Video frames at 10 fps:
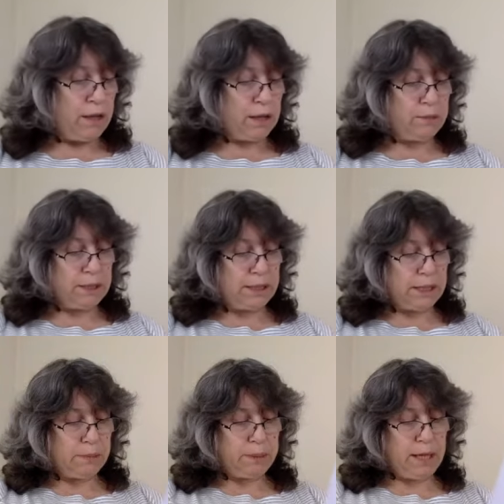The
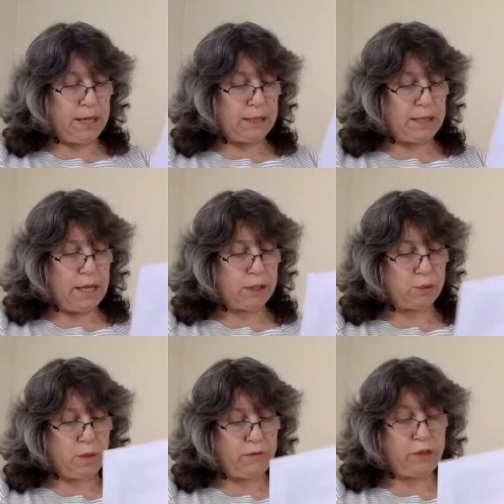Melissa plant has
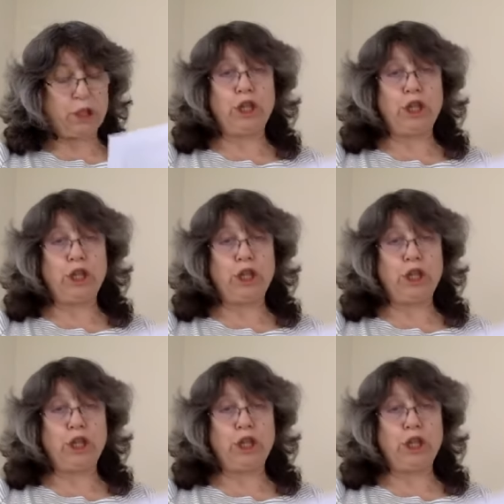one of the